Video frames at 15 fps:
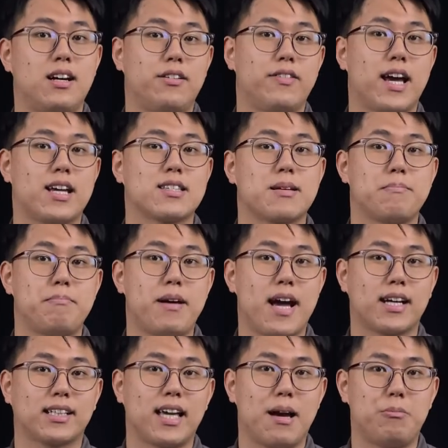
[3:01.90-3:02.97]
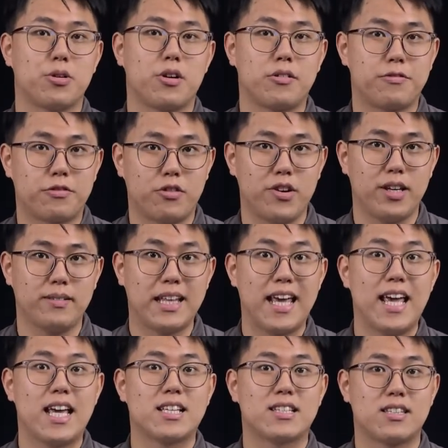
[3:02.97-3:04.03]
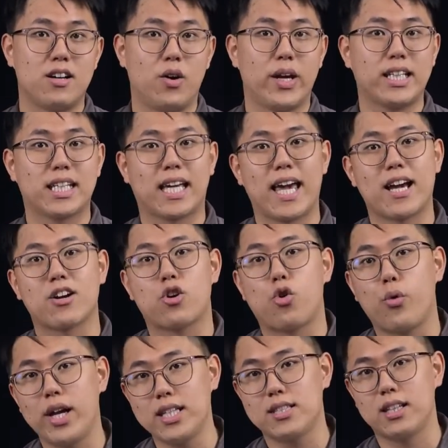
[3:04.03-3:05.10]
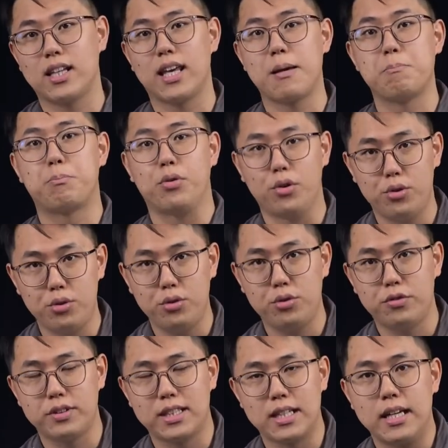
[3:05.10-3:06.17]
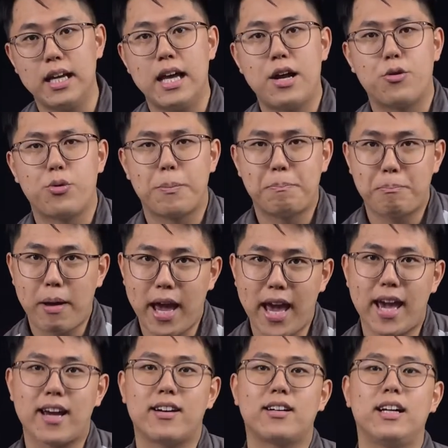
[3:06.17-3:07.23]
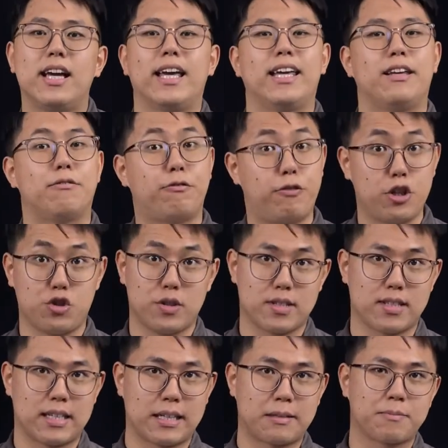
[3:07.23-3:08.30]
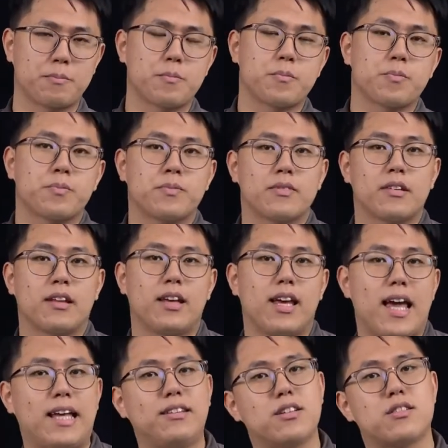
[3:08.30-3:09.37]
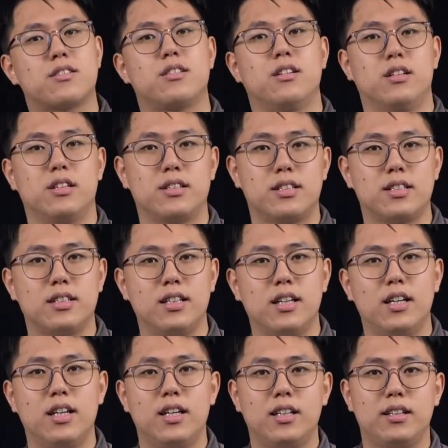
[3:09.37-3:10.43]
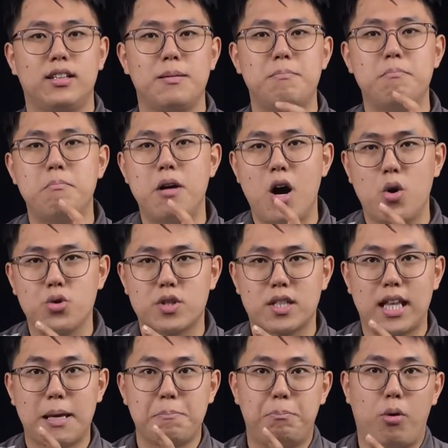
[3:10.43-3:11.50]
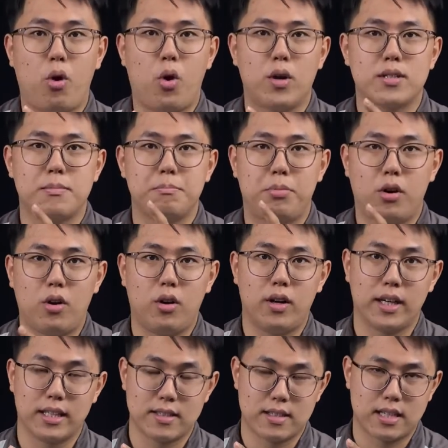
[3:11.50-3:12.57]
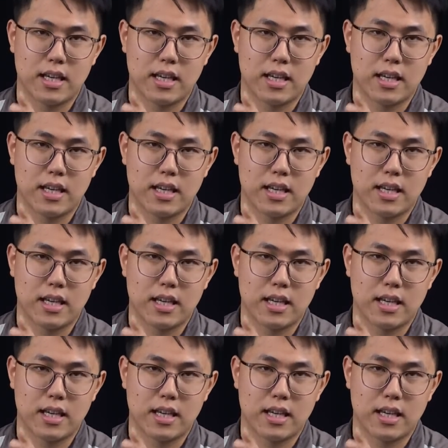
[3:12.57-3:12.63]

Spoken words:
has a back camera frame, so it can greatly improve the repair efficiency. And the third, the most important point,